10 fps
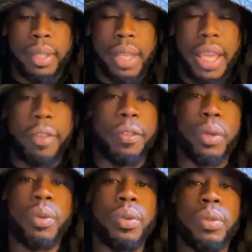if
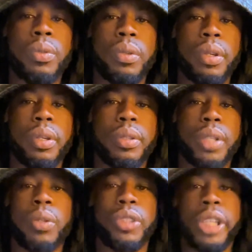you
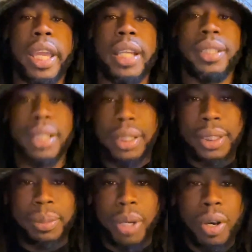don't change the
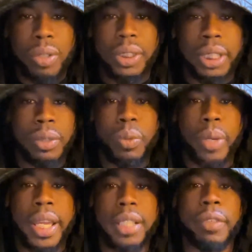small, subtle
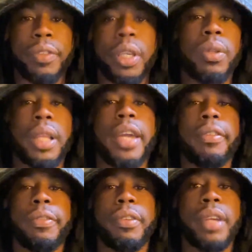ways of your
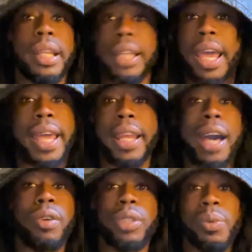life, and
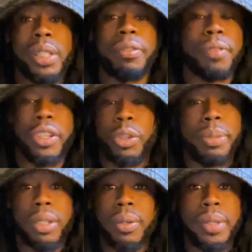I don't know what the fuck you
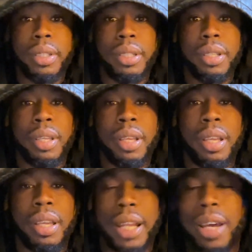be doing,
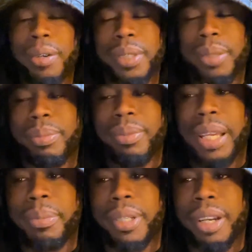and I don't want to,
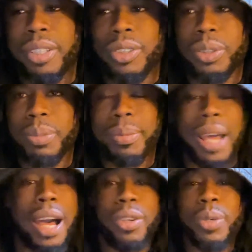like, be cursing too much, but
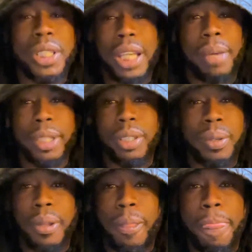I don't know what y'all be
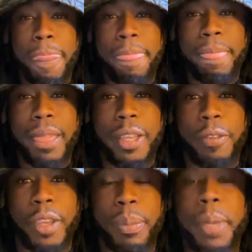doing, you
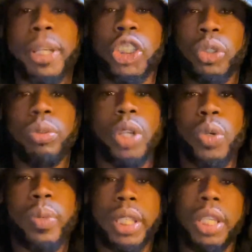feel me? But you know
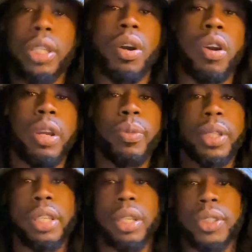within your heart,
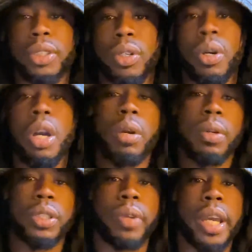within your soul,
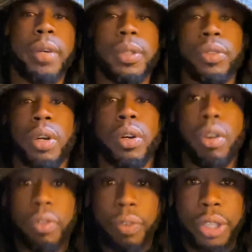what's right and what's wrong
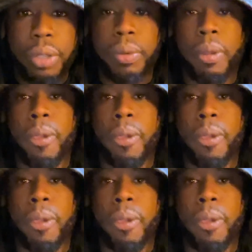for you.